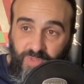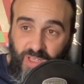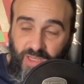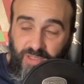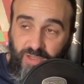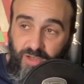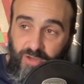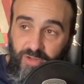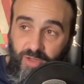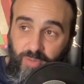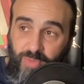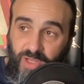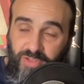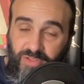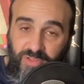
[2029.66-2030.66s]
I can't
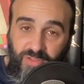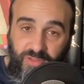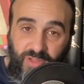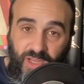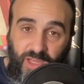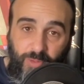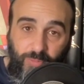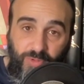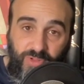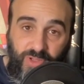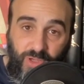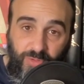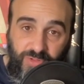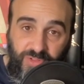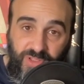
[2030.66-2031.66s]
imagine I will
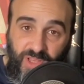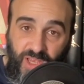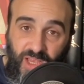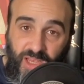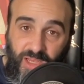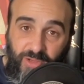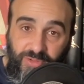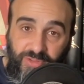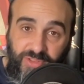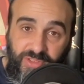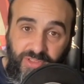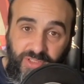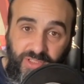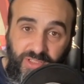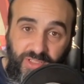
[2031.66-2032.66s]
go to their
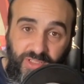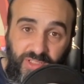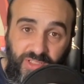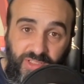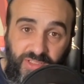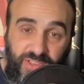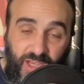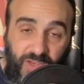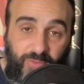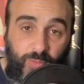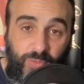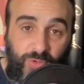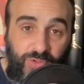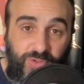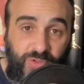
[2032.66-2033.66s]
house to have a
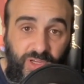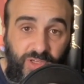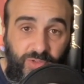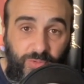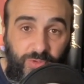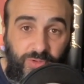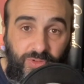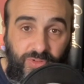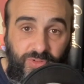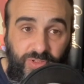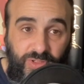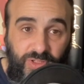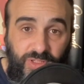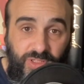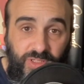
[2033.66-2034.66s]
portrait drawn
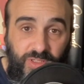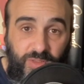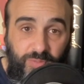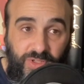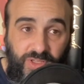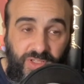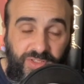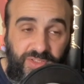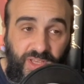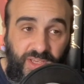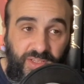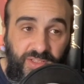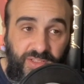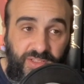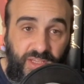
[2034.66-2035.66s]
because that
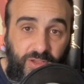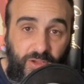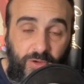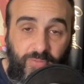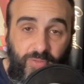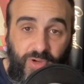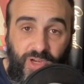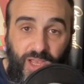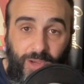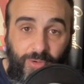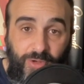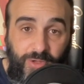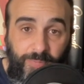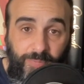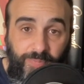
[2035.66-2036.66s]
can take over an
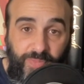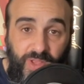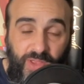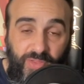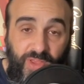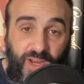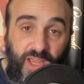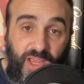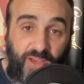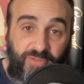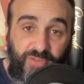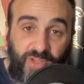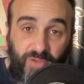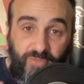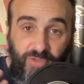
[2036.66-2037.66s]
hour and then I
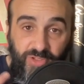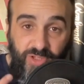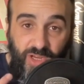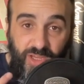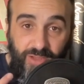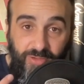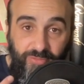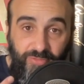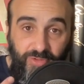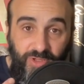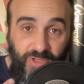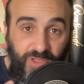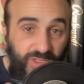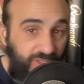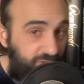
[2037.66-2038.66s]
have to have a shave,
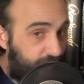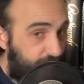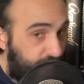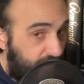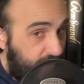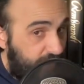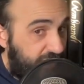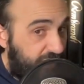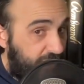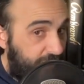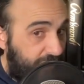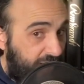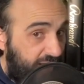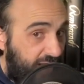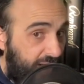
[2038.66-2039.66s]
maybe cut
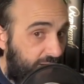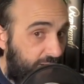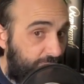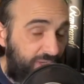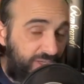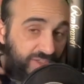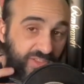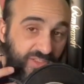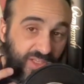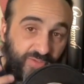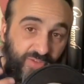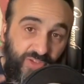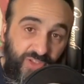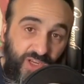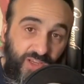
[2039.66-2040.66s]
my hair. I might just have
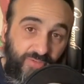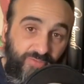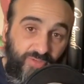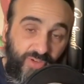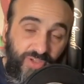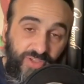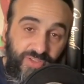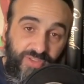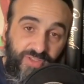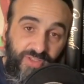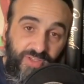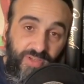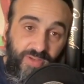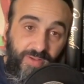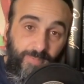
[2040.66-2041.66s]
a shave first,
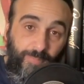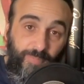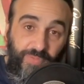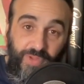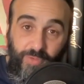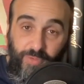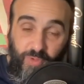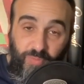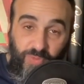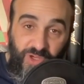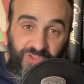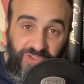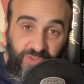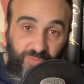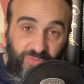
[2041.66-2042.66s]
do other
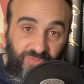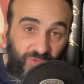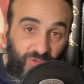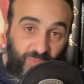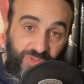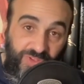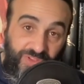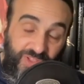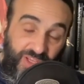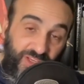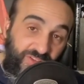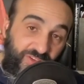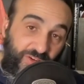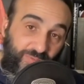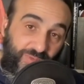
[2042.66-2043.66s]
parts of the performance,
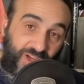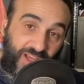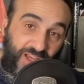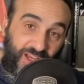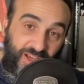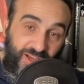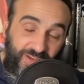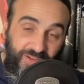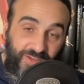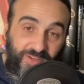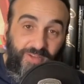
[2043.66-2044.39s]
then cut my hair,